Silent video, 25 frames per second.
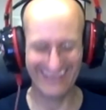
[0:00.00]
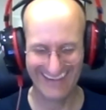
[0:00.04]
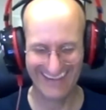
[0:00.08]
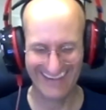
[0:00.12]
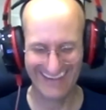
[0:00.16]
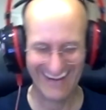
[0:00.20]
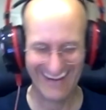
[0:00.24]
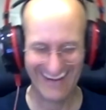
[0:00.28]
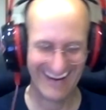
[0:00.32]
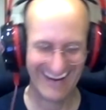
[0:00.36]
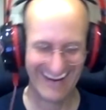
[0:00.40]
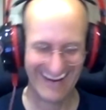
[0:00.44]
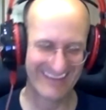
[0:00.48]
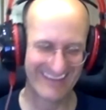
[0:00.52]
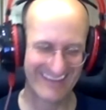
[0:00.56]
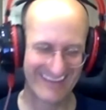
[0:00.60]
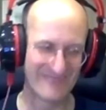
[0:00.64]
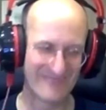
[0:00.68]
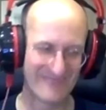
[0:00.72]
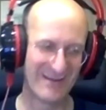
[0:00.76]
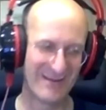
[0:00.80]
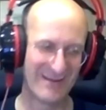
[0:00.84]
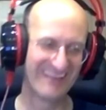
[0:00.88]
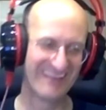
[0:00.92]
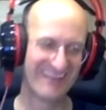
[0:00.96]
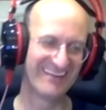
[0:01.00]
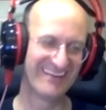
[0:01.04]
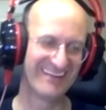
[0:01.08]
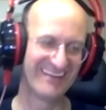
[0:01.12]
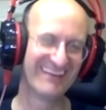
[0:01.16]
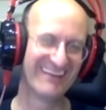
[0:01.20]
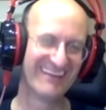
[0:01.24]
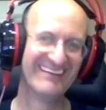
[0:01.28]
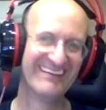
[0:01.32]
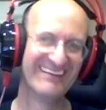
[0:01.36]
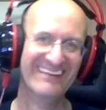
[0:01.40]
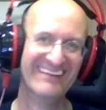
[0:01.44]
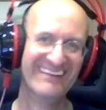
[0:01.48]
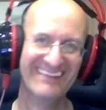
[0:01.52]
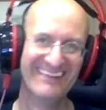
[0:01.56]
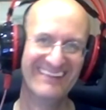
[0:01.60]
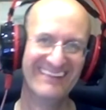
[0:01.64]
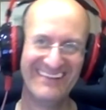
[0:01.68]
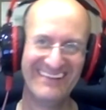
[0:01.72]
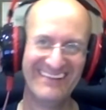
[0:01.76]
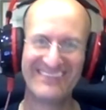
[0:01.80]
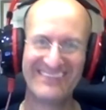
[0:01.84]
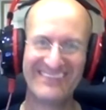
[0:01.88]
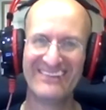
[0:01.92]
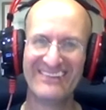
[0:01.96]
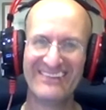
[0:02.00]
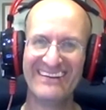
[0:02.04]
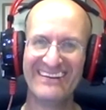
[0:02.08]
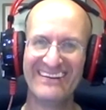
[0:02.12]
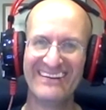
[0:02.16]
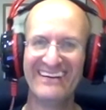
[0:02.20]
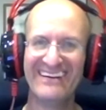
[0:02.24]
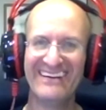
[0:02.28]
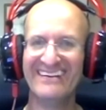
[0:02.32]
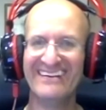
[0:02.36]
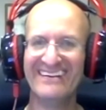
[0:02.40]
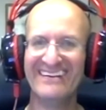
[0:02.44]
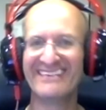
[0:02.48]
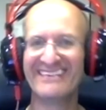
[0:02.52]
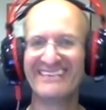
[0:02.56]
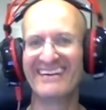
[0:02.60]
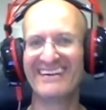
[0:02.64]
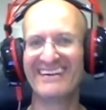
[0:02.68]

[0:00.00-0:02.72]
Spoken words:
It's amazing. It truly is.